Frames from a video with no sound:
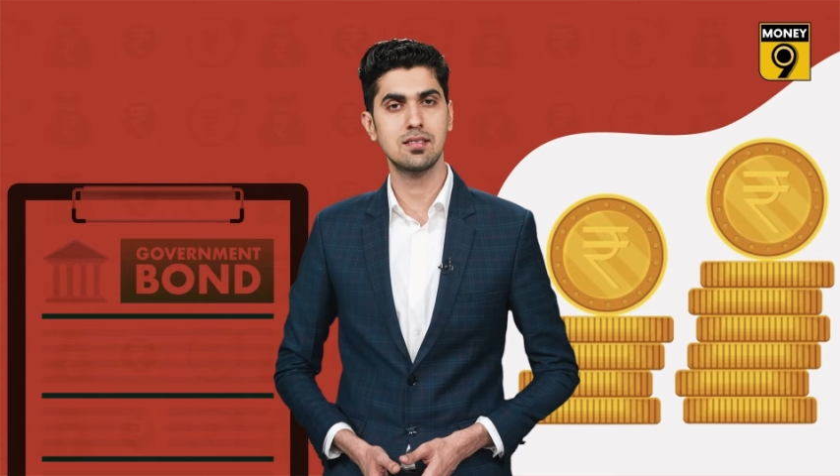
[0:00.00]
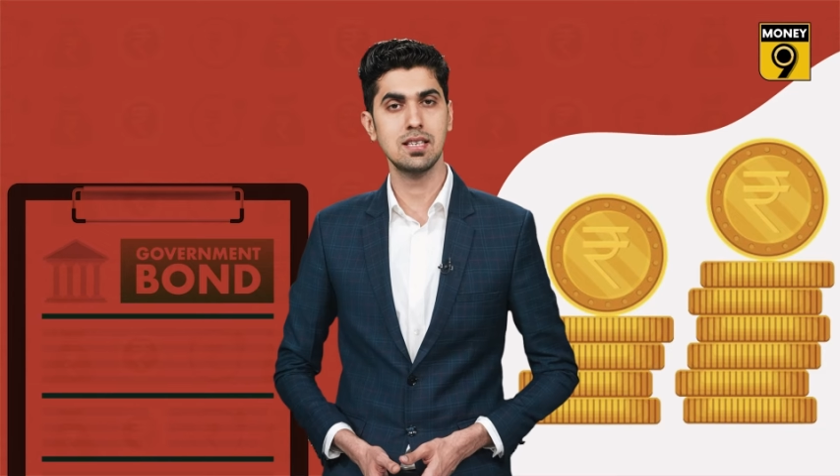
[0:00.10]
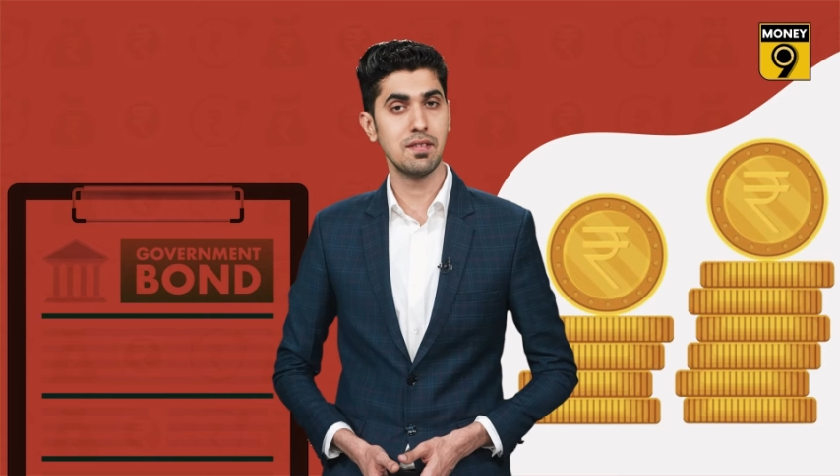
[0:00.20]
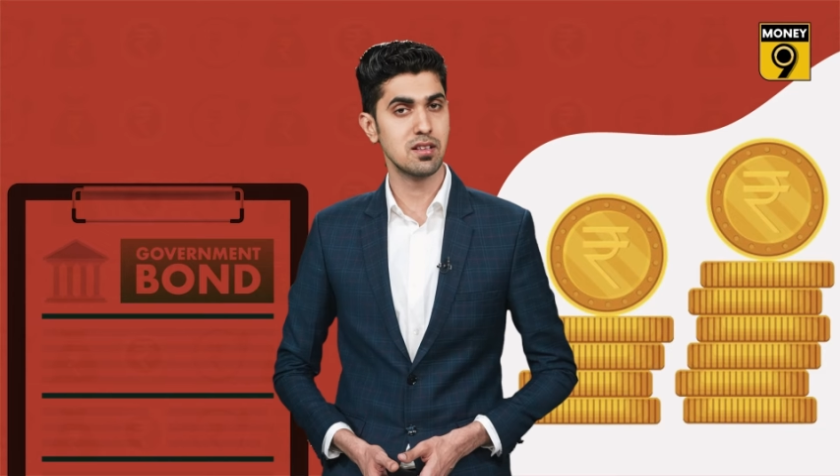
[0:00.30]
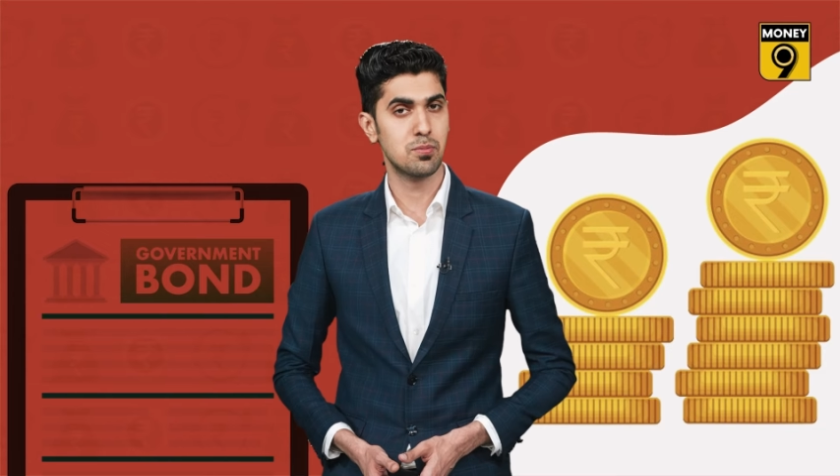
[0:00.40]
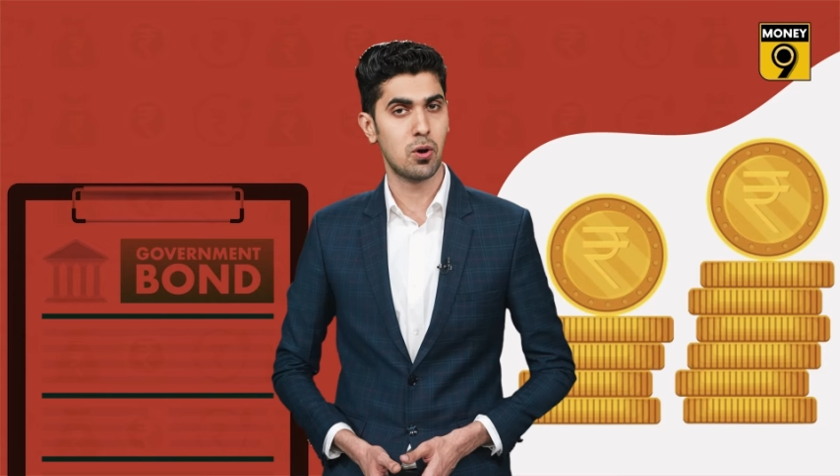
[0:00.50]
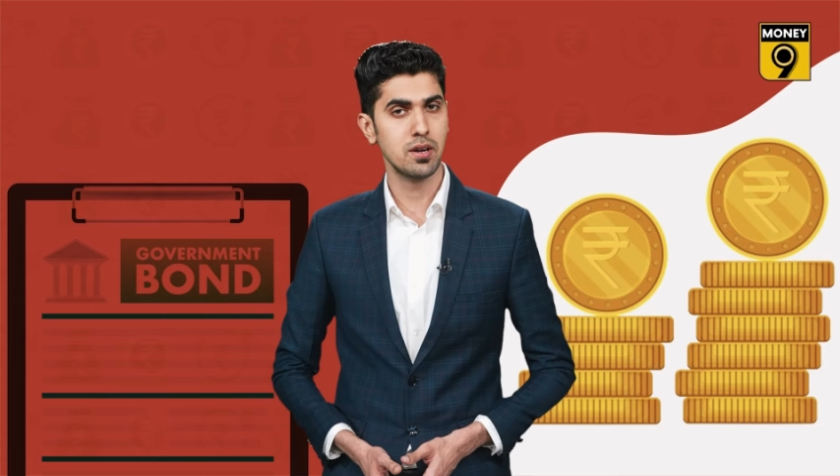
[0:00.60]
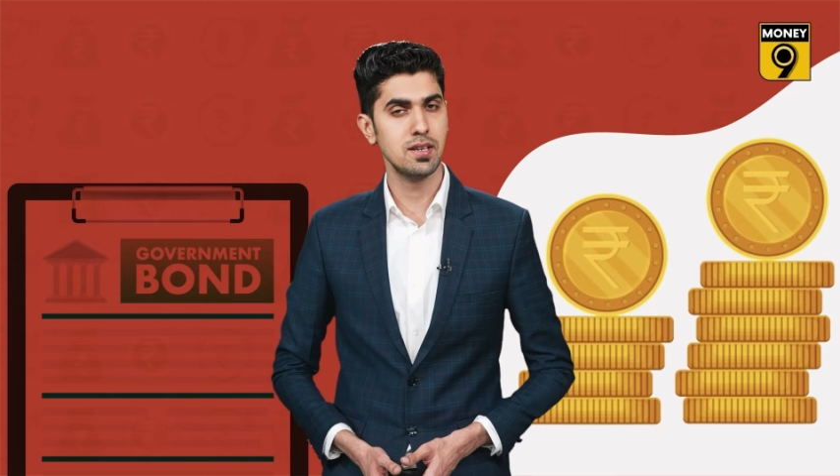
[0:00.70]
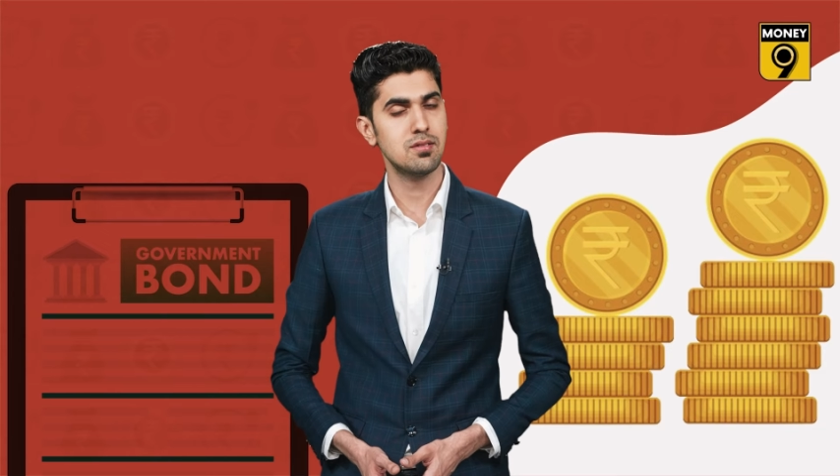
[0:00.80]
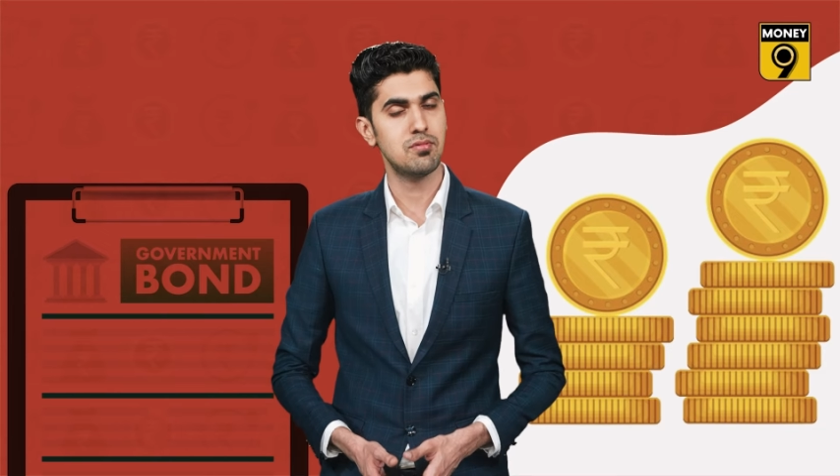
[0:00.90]
savings
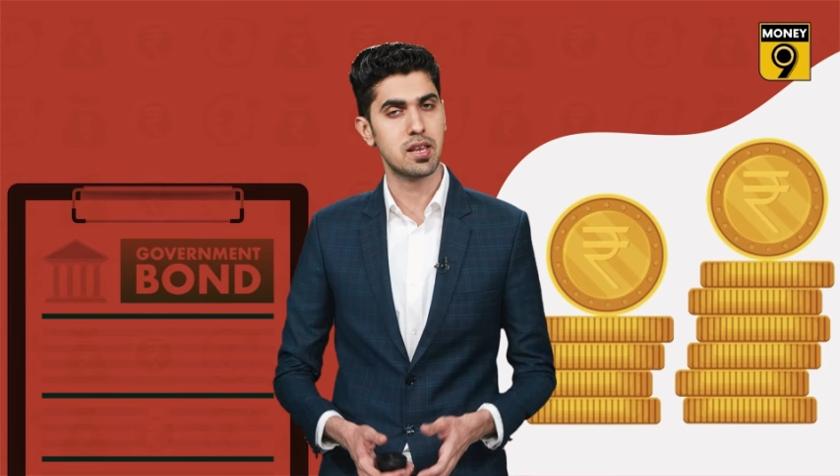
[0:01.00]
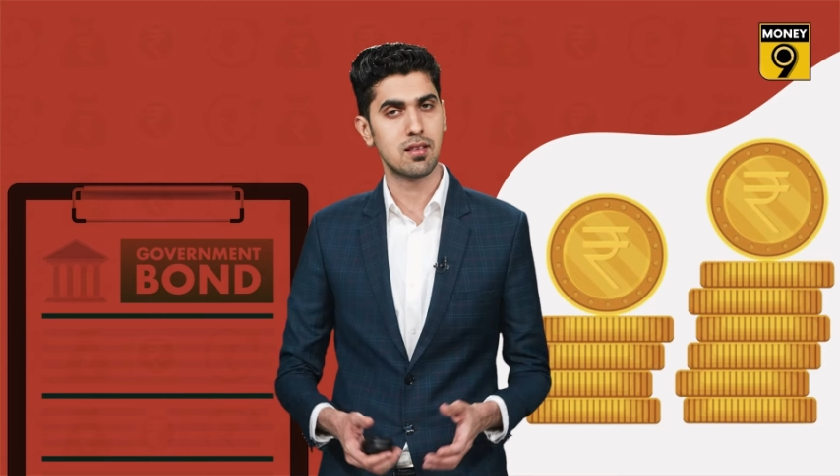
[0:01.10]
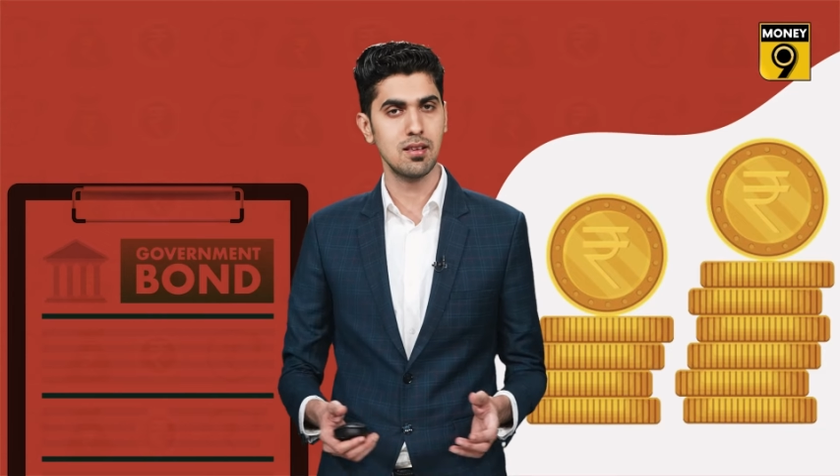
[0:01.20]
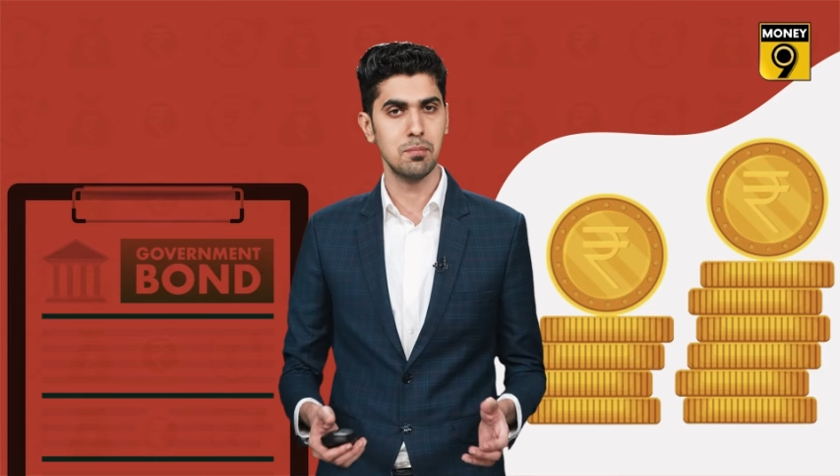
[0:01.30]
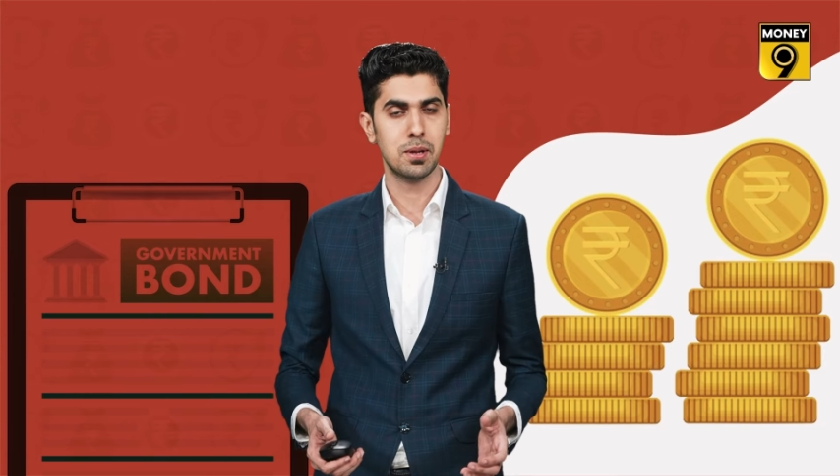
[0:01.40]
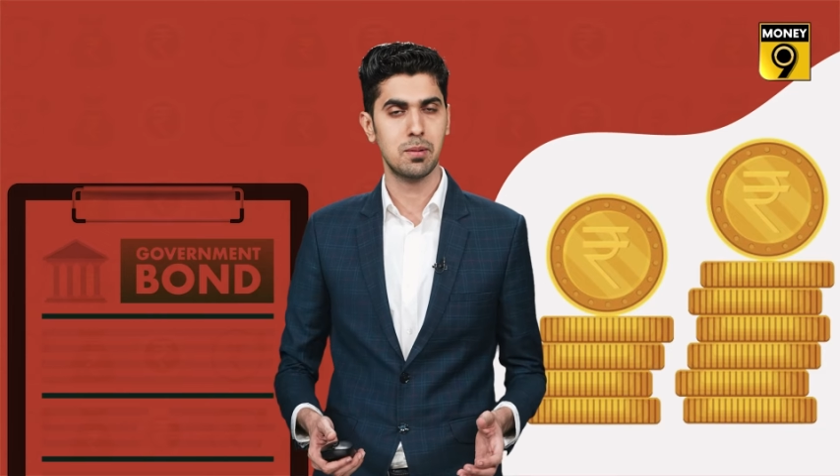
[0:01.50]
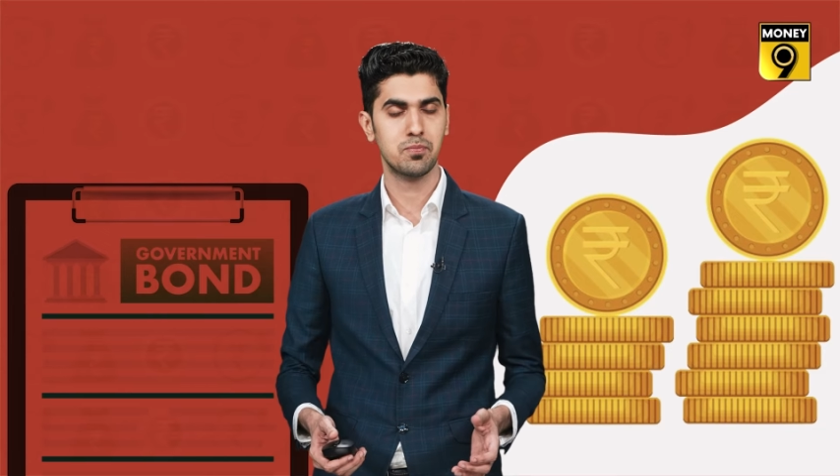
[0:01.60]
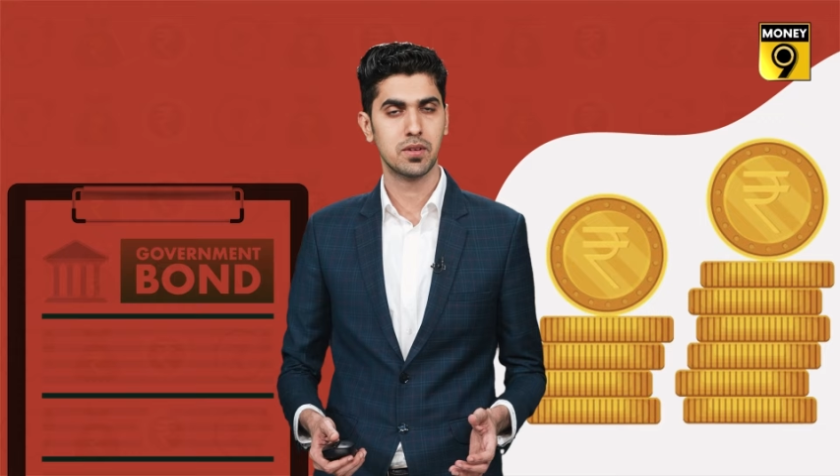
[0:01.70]
bond is very simple.